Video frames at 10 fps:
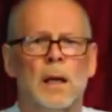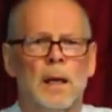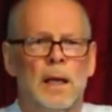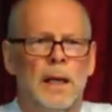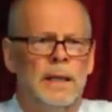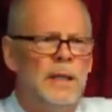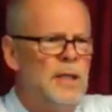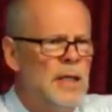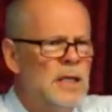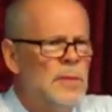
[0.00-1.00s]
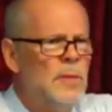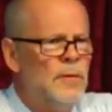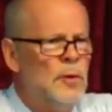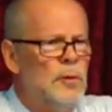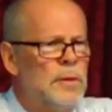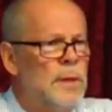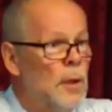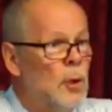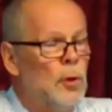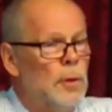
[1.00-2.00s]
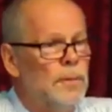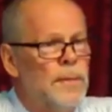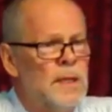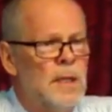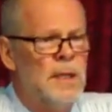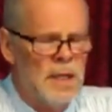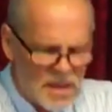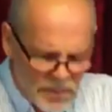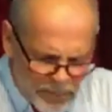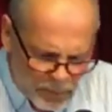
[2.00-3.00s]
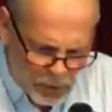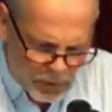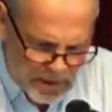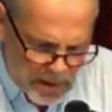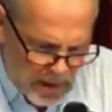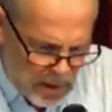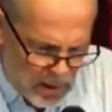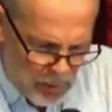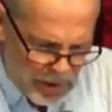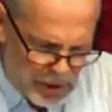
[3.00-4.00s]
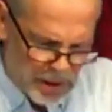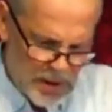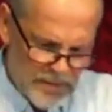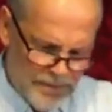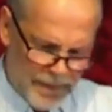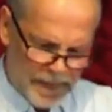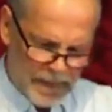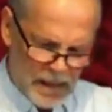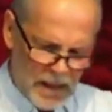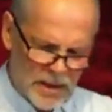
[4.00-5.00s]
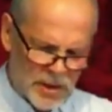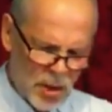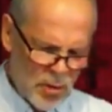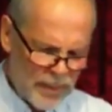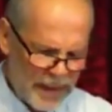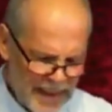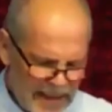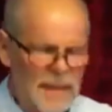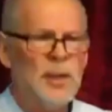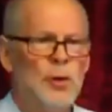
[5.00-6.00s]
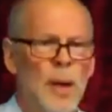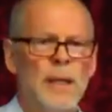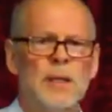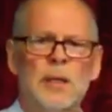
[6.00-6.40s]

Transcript: It's a system of rules. The law is a system of rules which is so appealing to us.